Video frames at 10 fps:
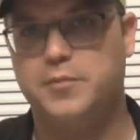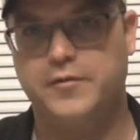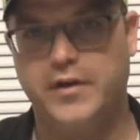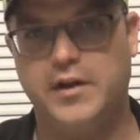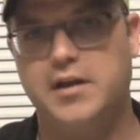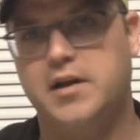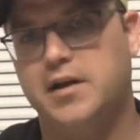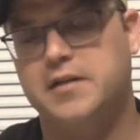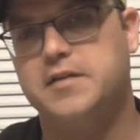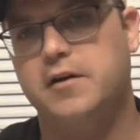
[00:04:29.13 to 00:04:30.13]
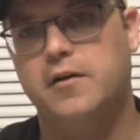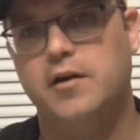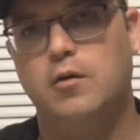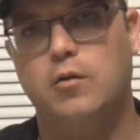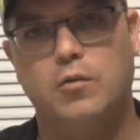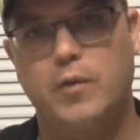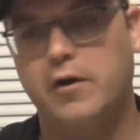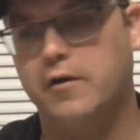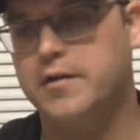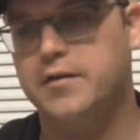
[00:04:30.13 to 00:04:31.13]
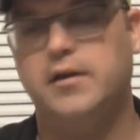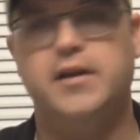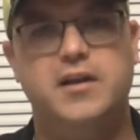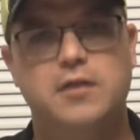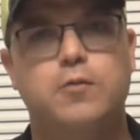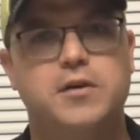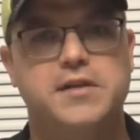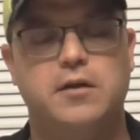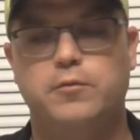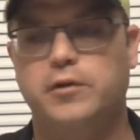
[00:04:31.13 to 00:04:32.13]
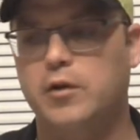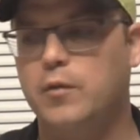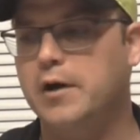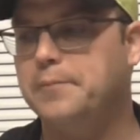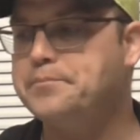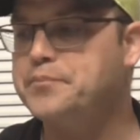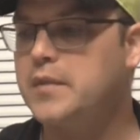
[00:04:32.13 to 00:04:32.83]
prevent any kind of tearing or wear or anything like it. It works out really well.